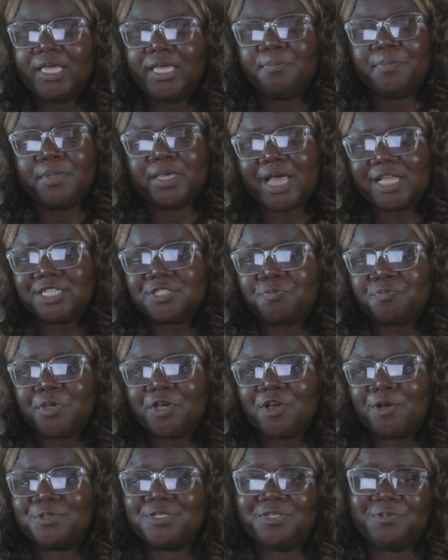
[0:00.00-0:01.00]
It began to
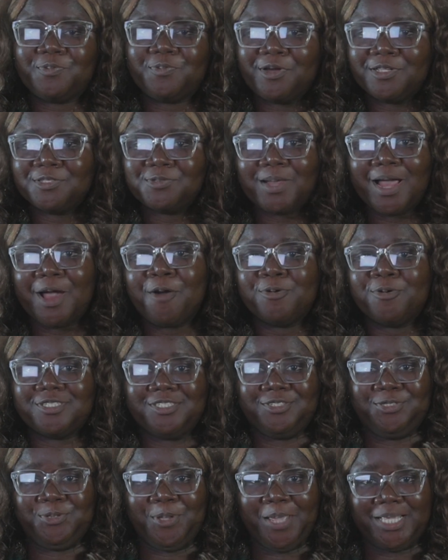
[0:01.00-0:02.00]
pick up to the point where I was
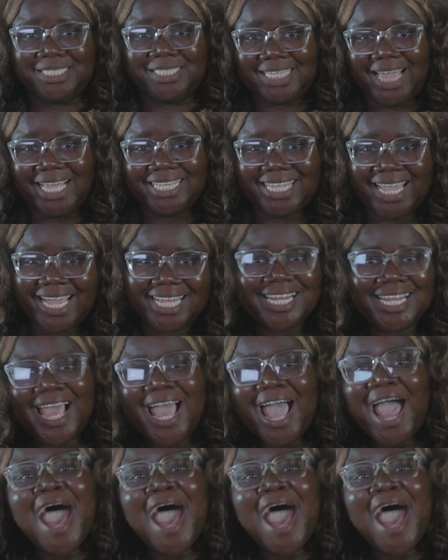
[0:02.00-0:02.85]
so excited.